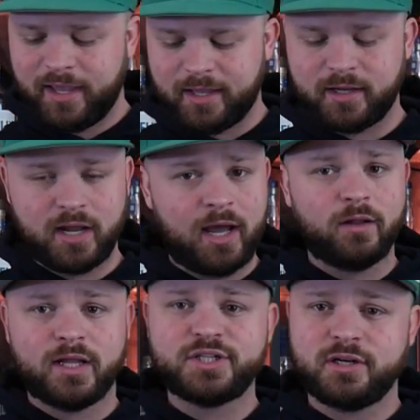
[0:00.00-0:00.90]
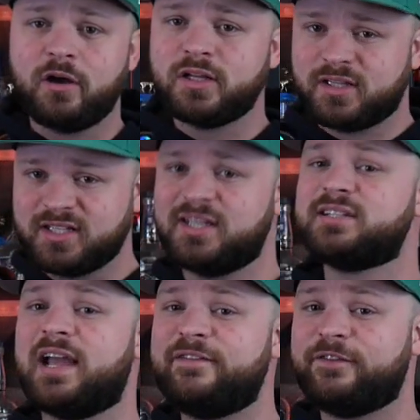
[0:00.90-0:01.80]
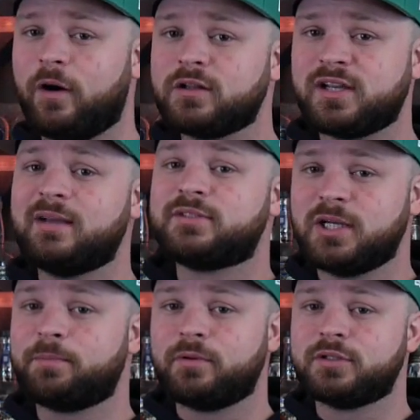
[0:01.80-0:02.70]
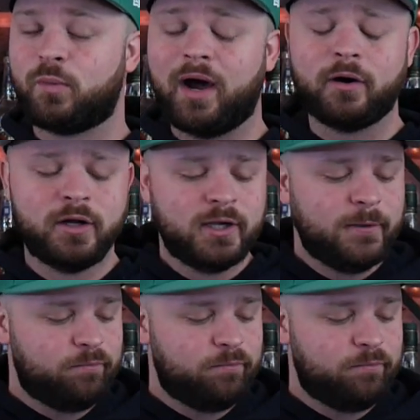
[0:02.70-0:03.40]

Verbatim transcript: And I'll let you know that this is a fall time sipper as well.